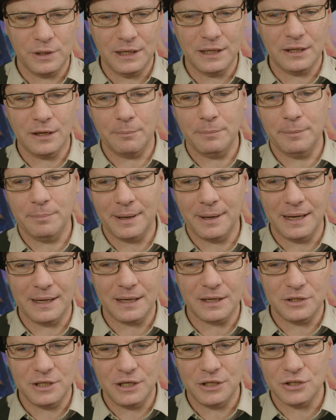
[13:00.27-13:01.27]
really going to be
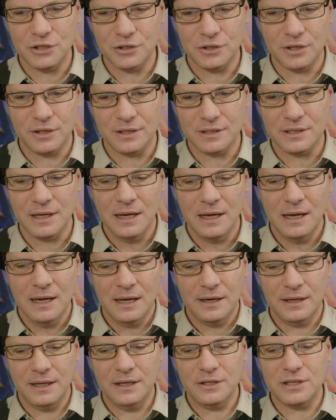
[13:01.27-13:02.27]
paying attention to this
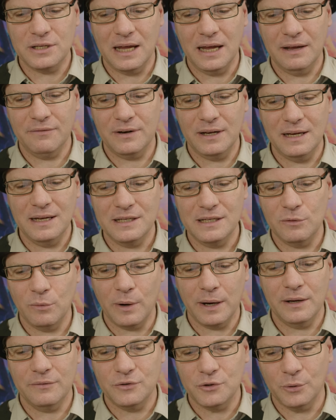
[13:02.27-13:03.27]
needs to have an easy
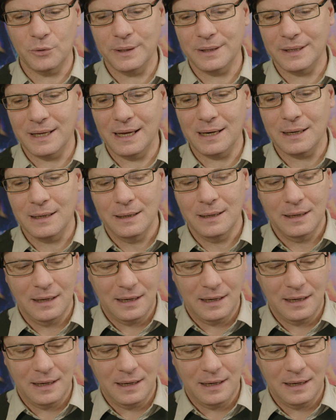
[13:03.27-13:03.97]
way of doing that